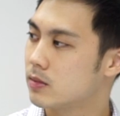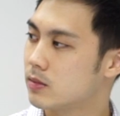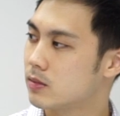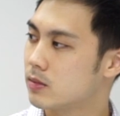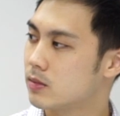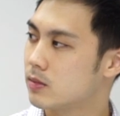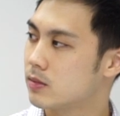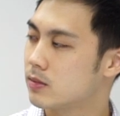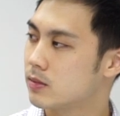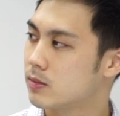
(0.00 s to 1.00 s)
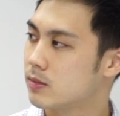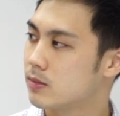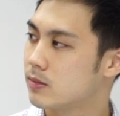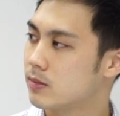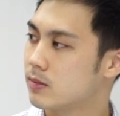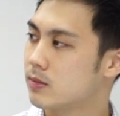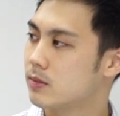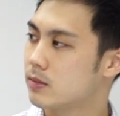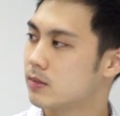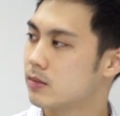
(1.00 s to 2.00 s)

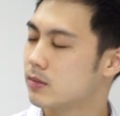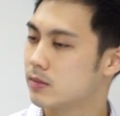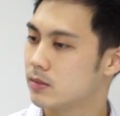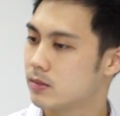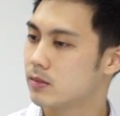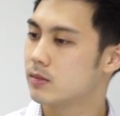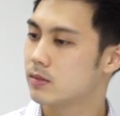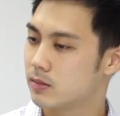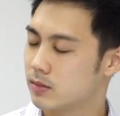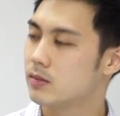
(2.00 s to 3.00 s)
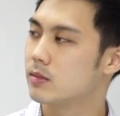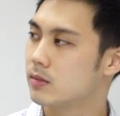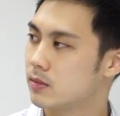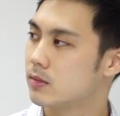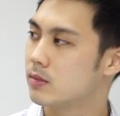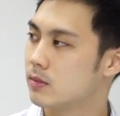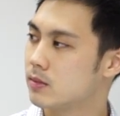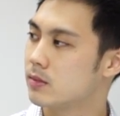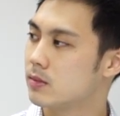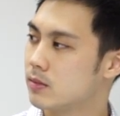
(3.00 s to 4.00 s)

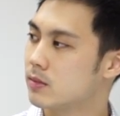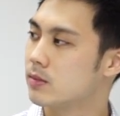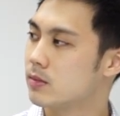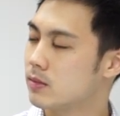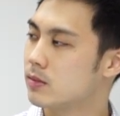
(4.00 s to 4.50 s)
The person shown says nothing.